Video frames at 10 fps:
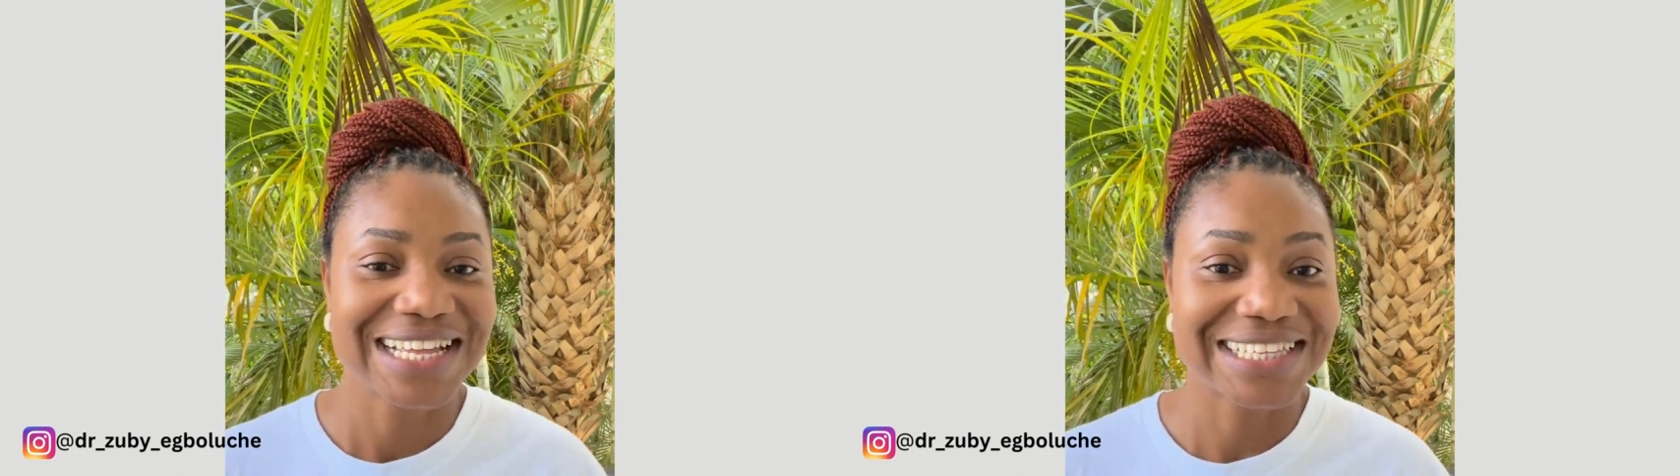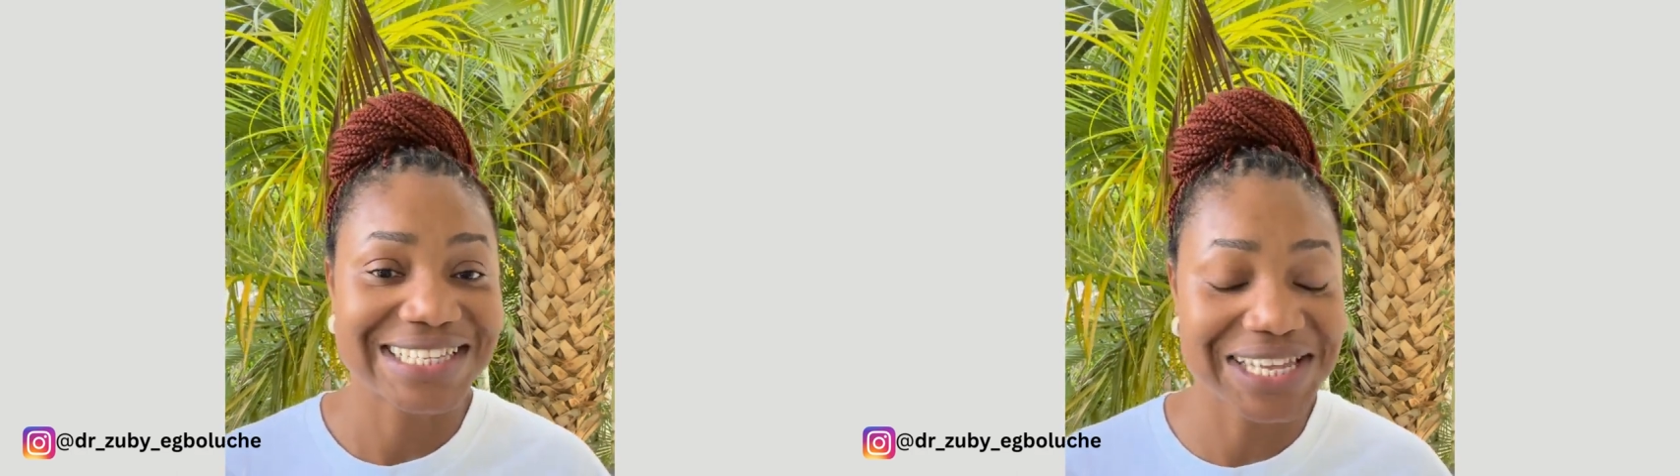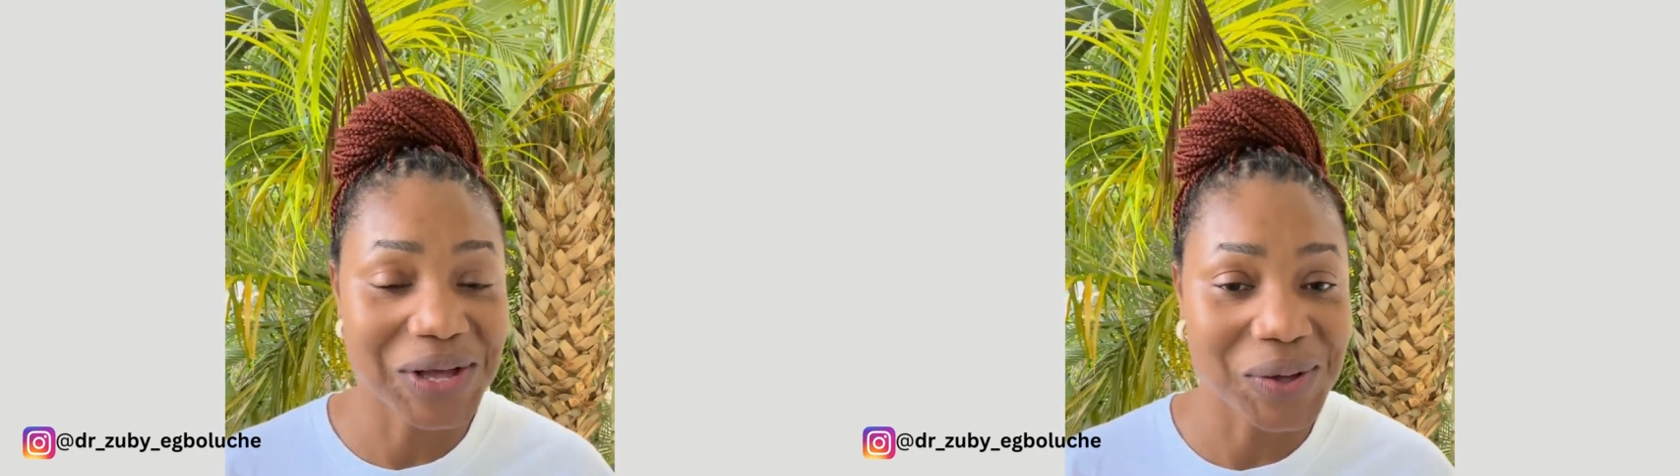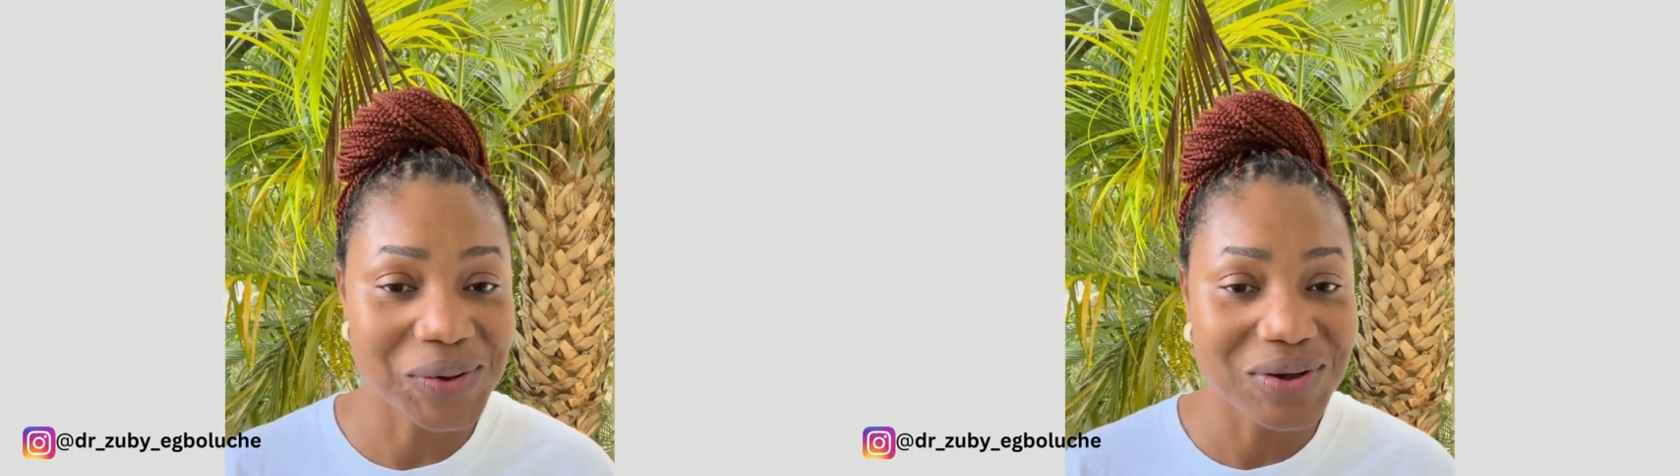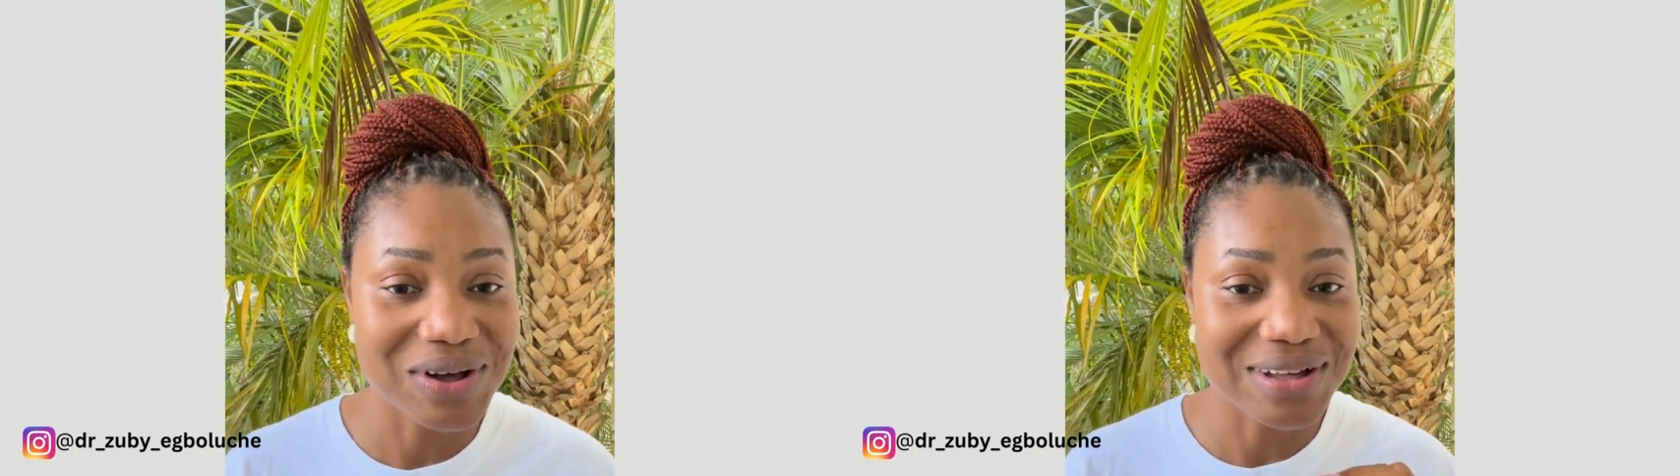
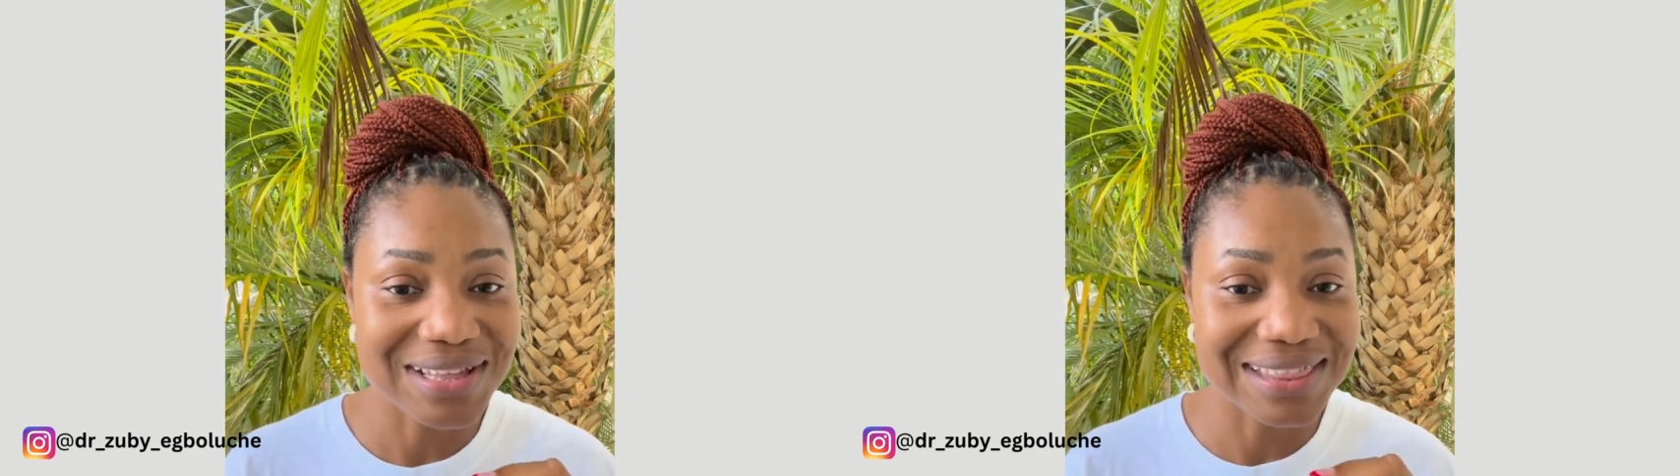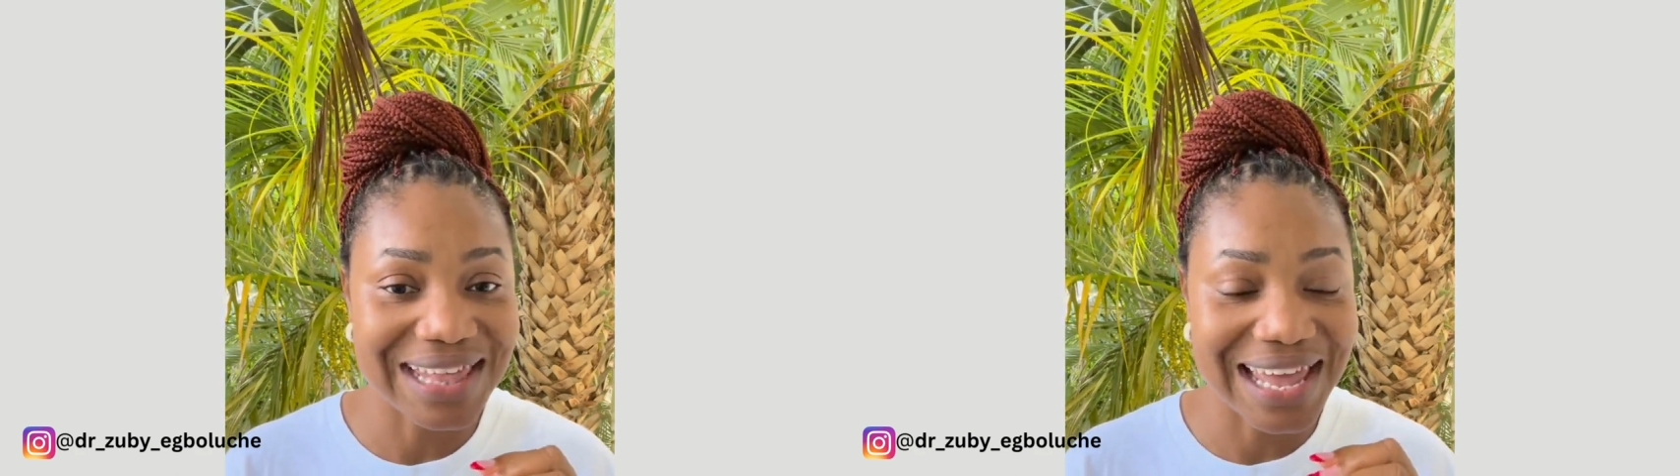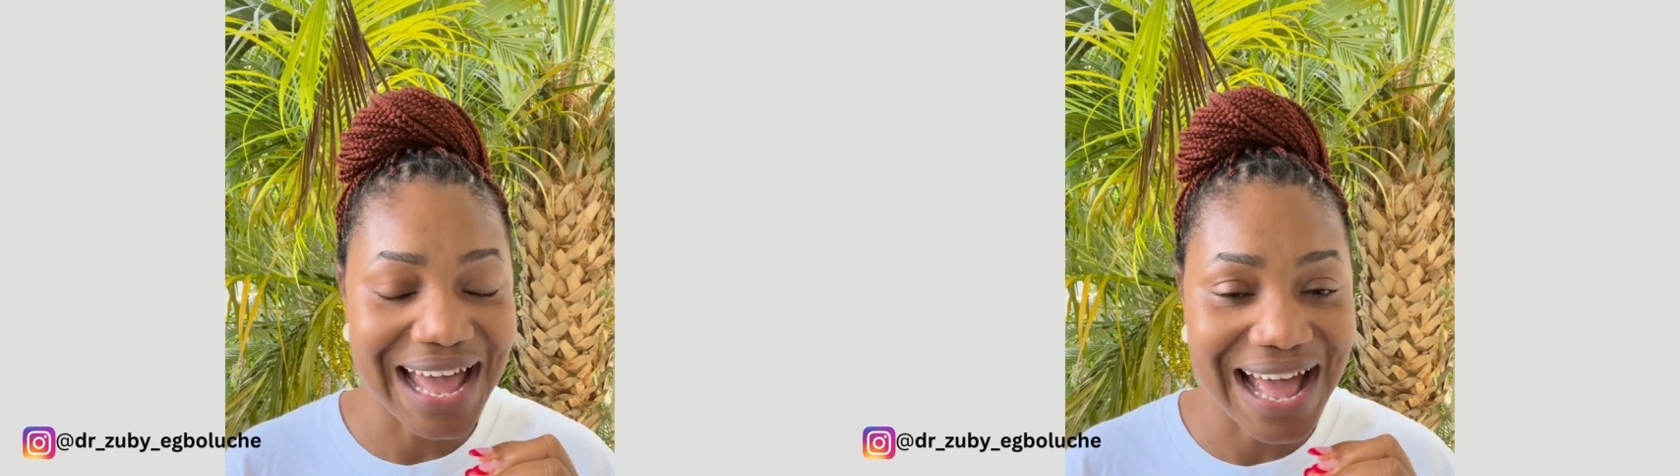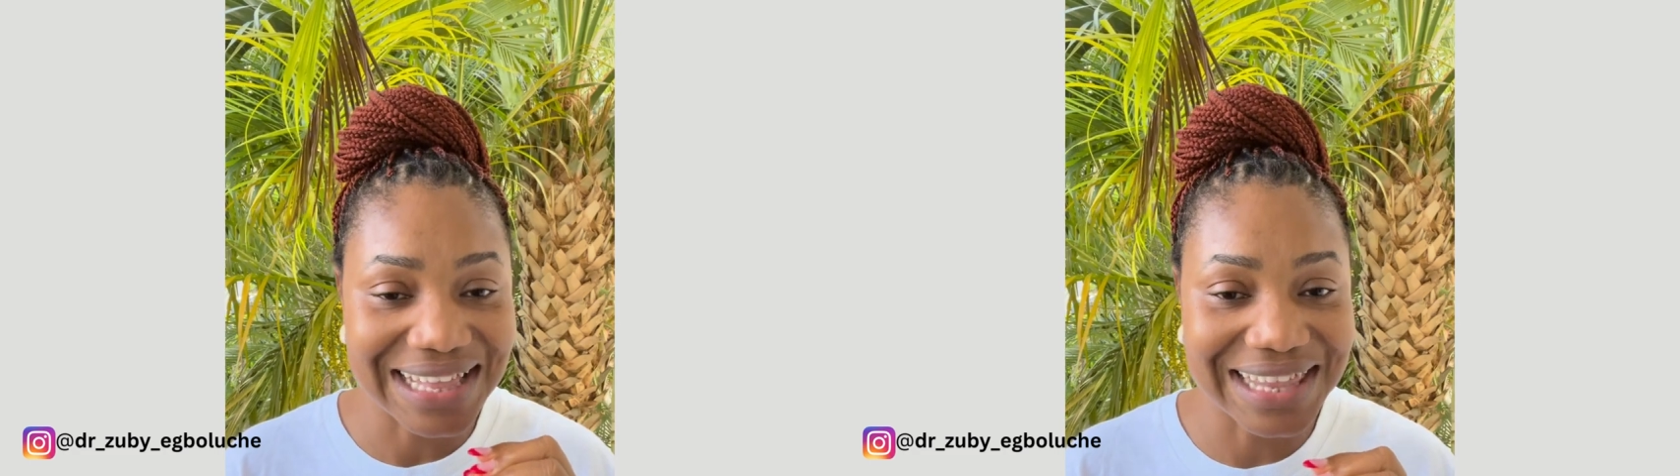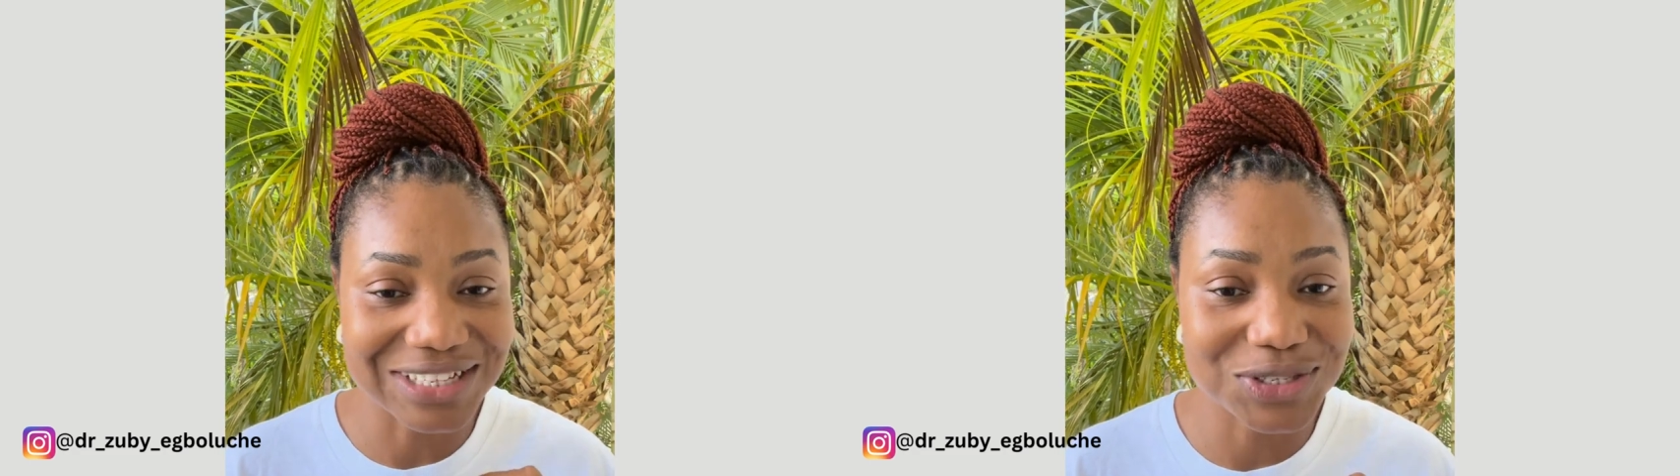So the